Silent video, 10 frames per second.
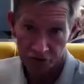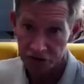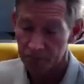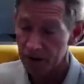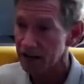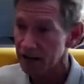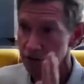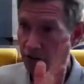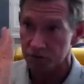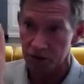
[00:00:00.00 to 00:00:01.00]
friends of mine, I
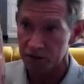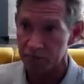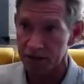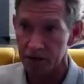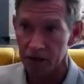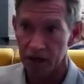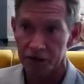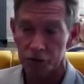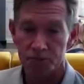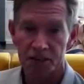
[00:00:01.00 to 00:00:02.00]

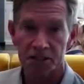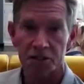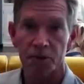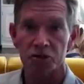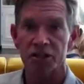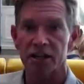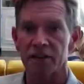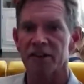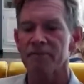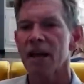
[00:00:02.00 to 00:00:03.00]
don't speak disparaging
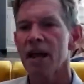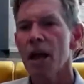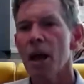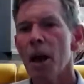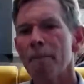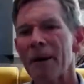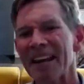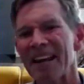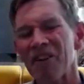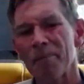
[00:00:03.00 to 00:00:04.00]
of them.
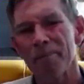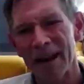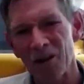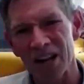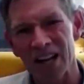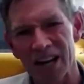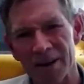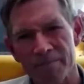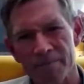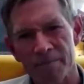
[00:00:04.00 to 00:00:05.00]
But if
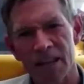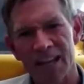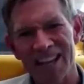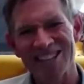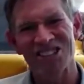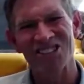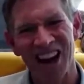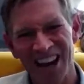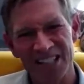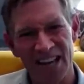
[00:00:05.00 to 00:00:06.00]
America is
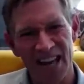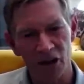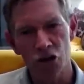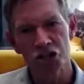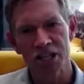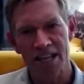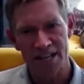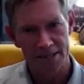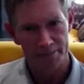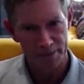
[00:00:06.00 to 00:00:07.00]
not energy
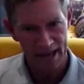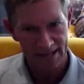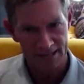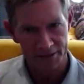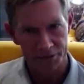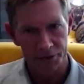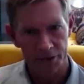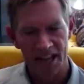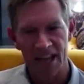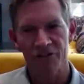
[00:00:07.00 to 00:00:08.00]
independent,
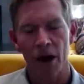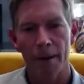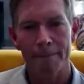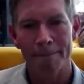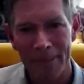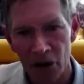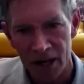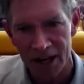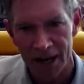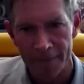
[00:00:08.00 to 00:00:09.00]
if
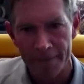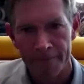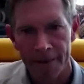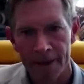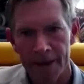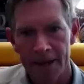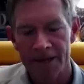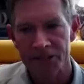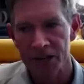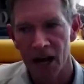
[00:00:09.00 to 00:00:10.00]
America
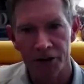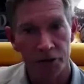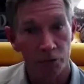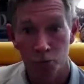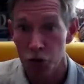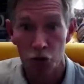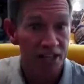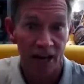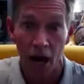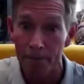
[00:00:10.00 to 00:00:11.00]
is not
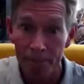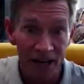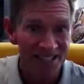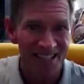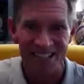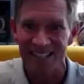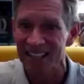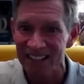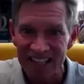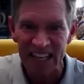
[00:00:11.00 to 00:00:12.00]
producing abundant,
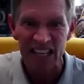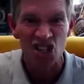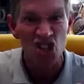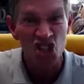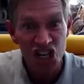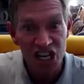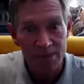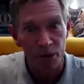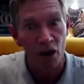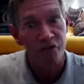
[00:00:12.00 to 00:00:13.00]
clean,
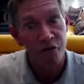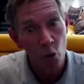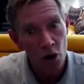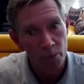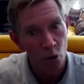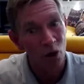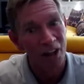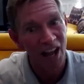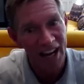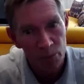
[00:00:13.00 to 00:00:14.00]
cheap, affordable,
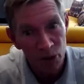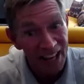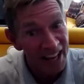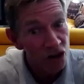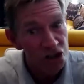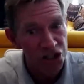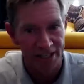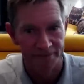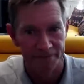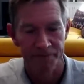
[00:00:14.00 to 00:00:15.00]
reliable
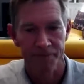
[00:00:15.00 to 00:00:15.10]
energy,